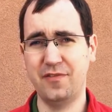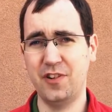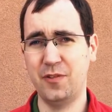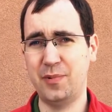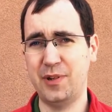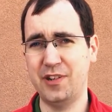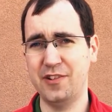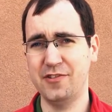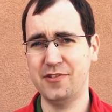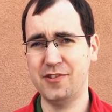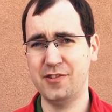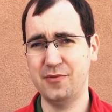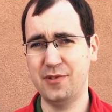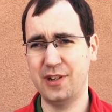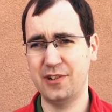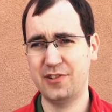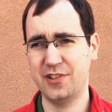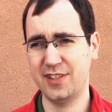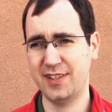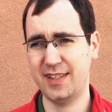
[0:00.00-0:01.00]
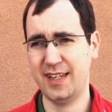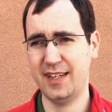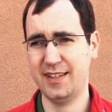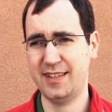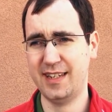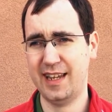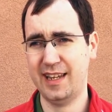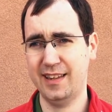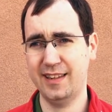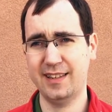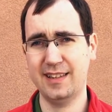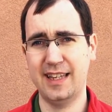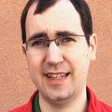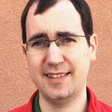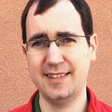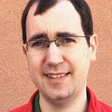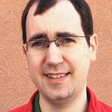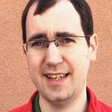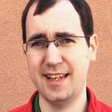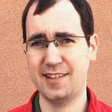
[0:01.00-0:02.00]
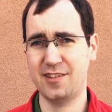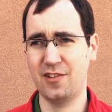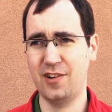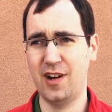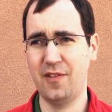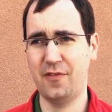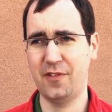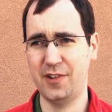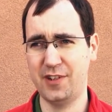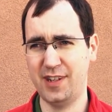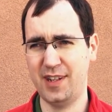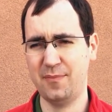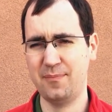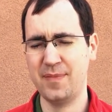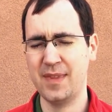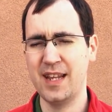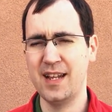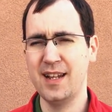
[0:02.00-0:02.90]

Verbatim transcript: of your peers who are just uh, taking the classes as they're offered to them.